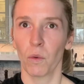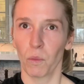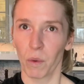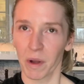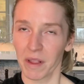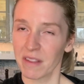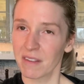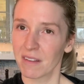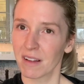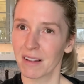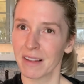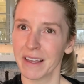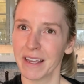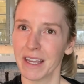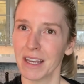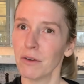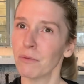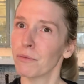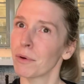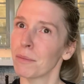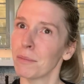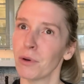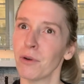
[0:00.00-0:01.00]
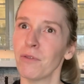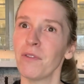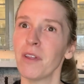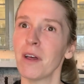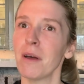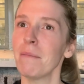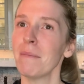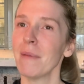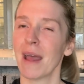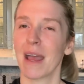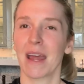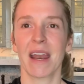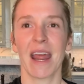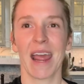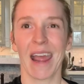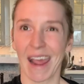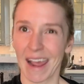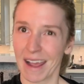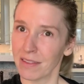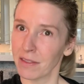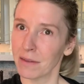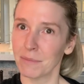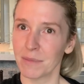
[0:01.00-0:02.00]
Once clean, remove them and
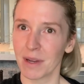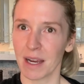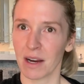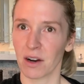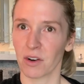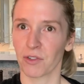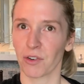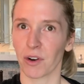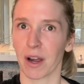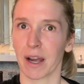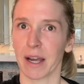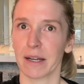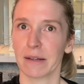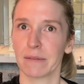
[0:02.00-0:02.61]
hang them to air dry.